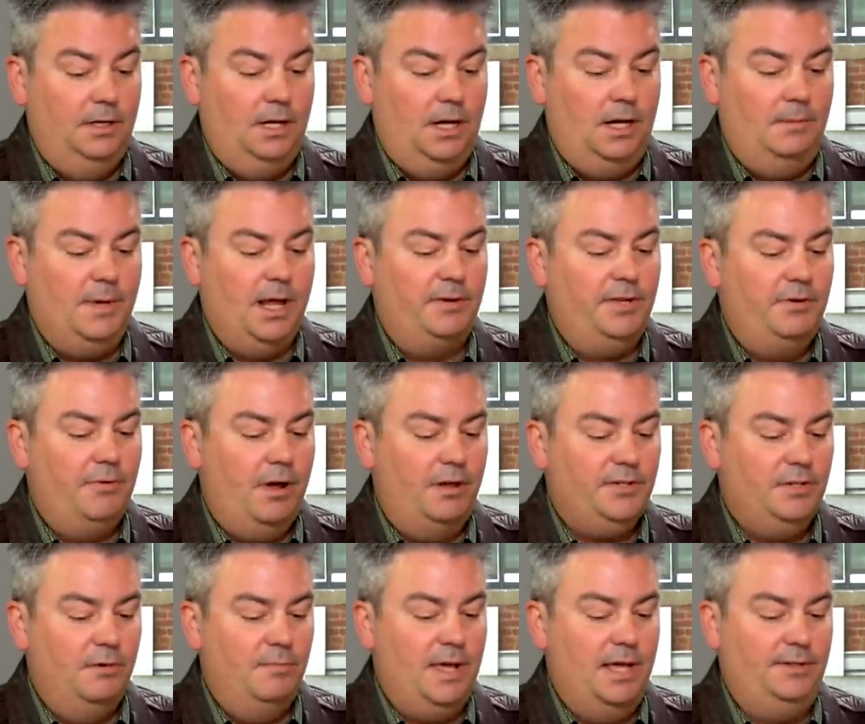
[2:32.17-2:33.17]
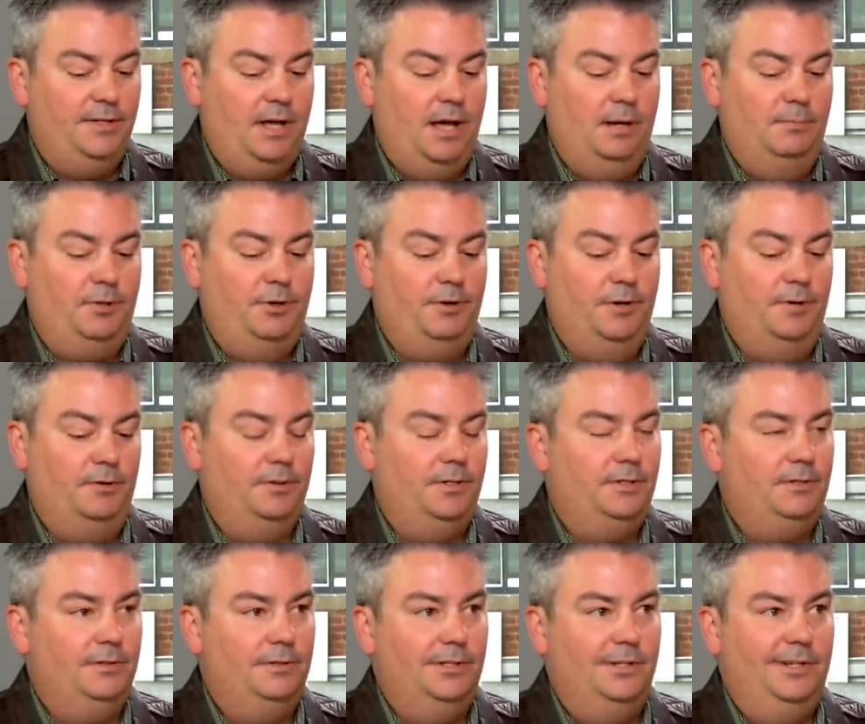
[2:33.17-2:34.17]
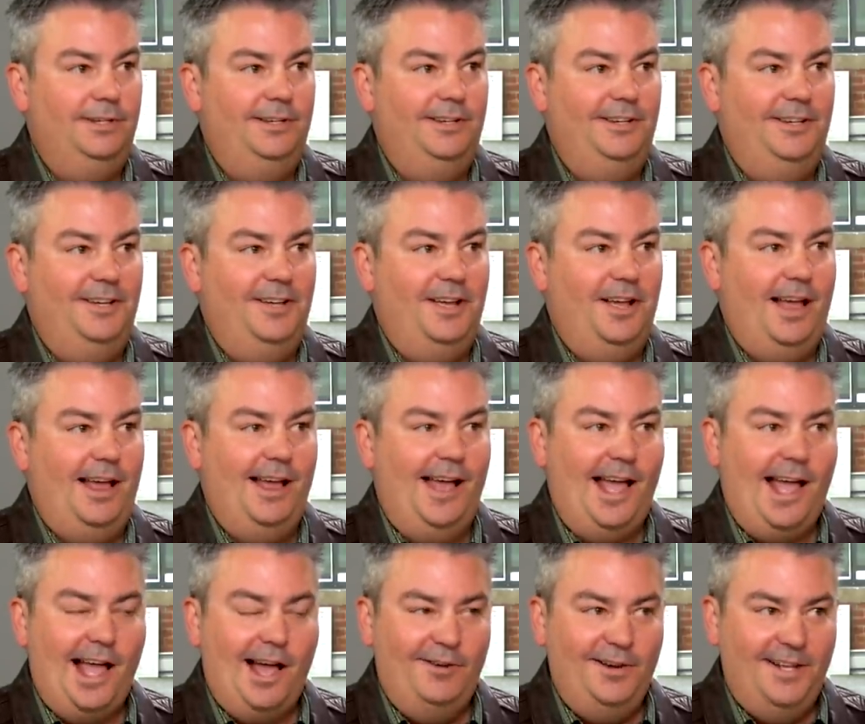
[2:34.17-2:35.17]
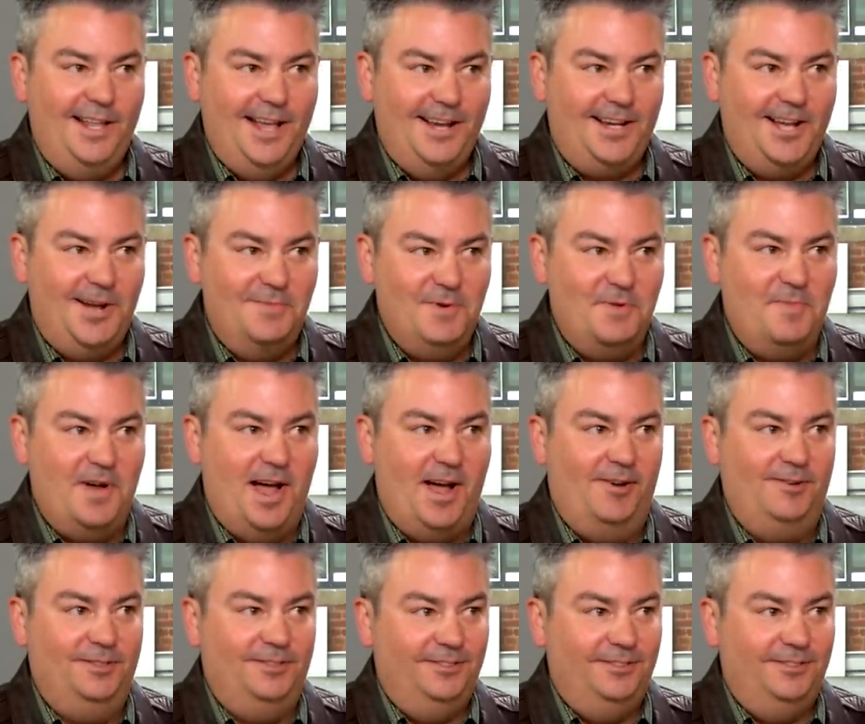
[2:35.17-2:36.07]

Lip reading: Now, you also met Tom Cruise. How did that come about?